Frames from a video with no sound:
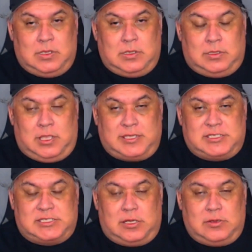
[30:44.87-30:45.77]
like,
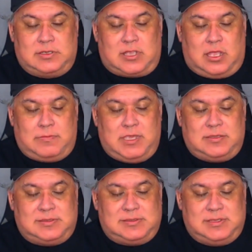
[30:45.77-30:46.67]
share, and
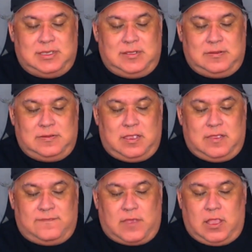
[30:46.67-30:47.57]
comment, and
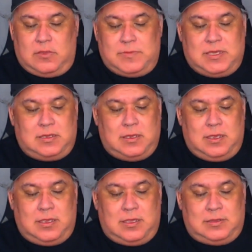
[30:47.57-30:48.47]
follow me
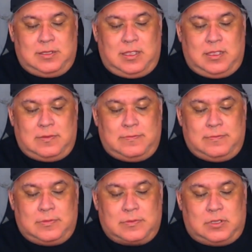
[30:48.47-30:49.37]
and on
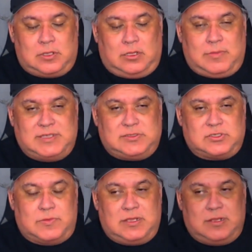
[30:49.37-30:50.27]
all of my social media